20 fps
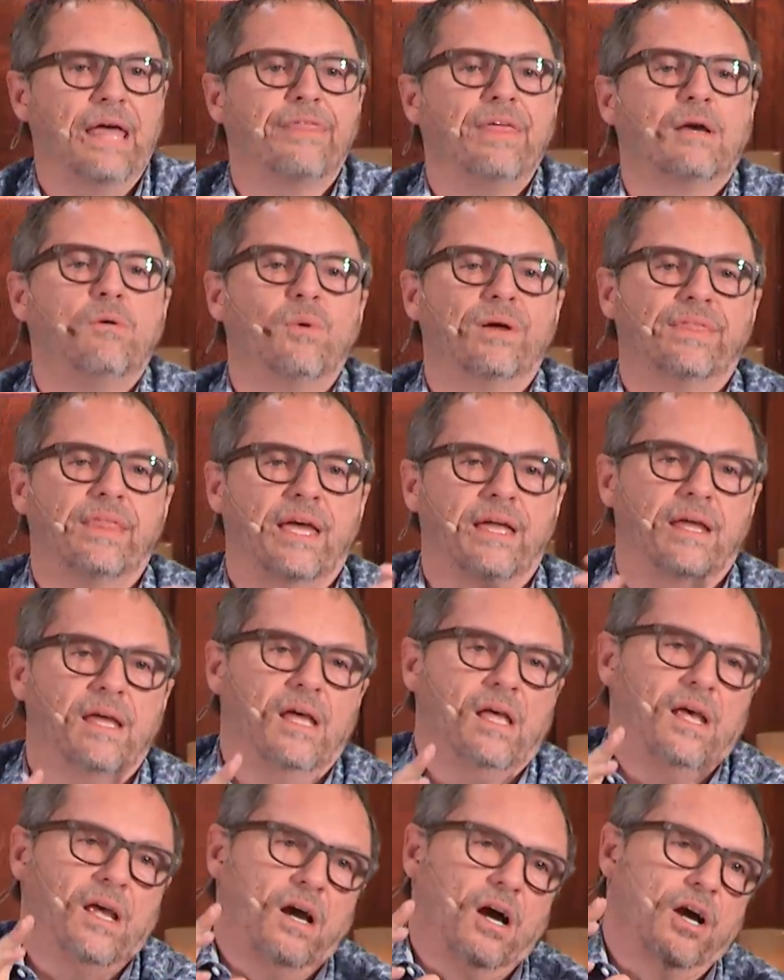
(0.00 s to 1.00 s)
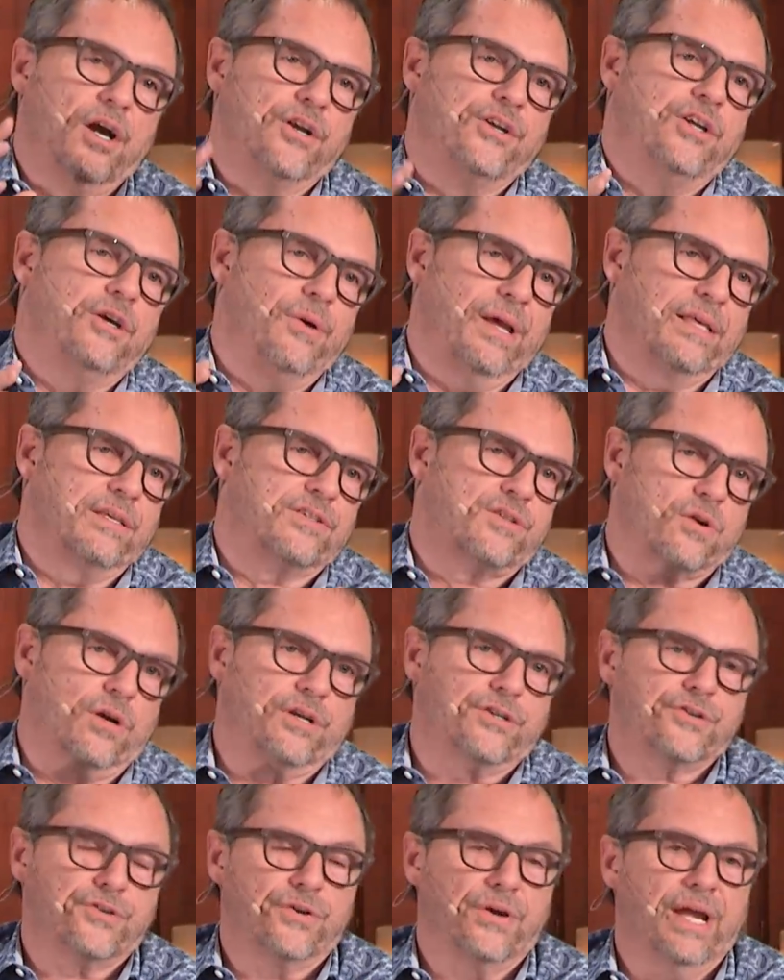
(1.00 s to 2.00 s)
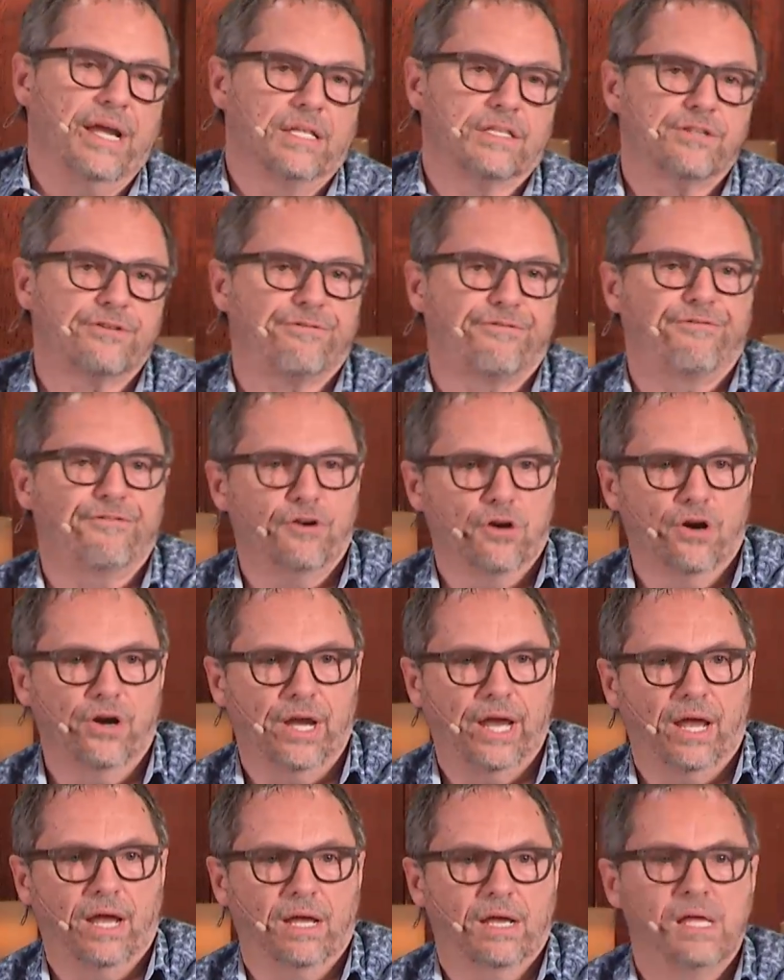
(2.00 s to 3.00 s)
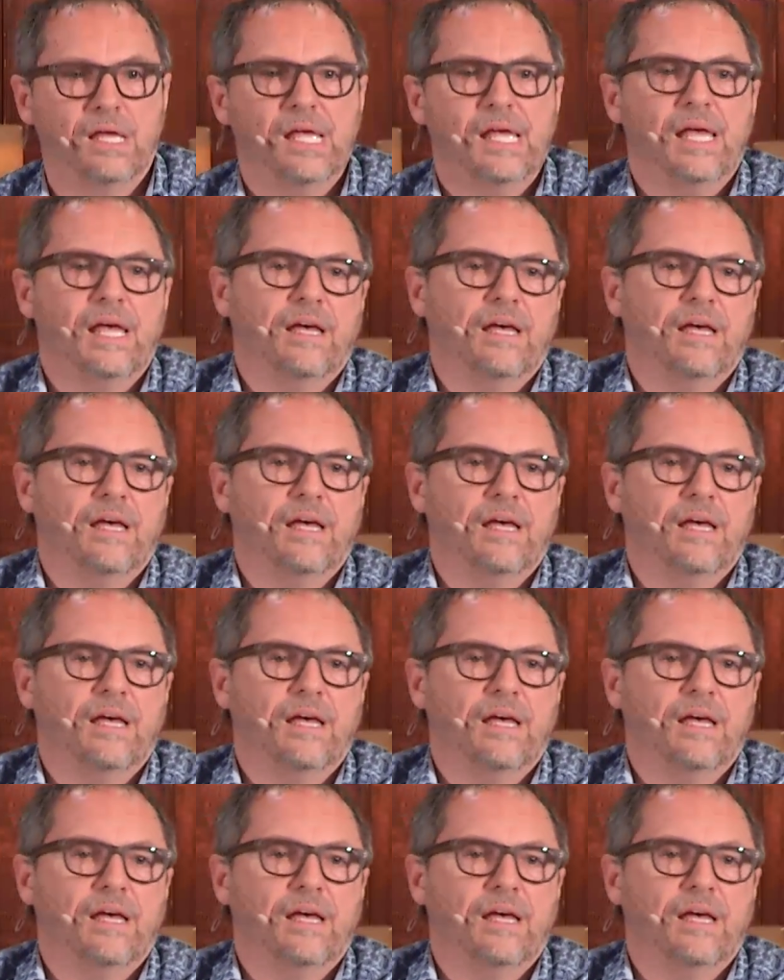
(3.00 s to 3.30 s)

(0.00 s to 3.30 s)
I think what they are doing is sort of transferring